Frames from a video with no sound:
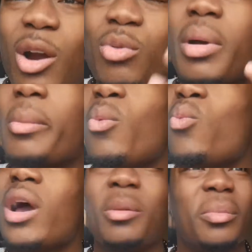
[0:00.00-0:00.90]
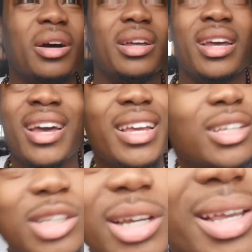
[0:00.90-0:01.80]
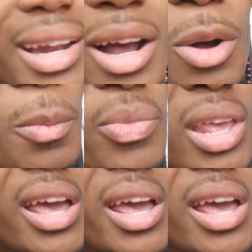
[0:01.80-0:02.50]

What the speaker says: I don't remember when, but he took it out.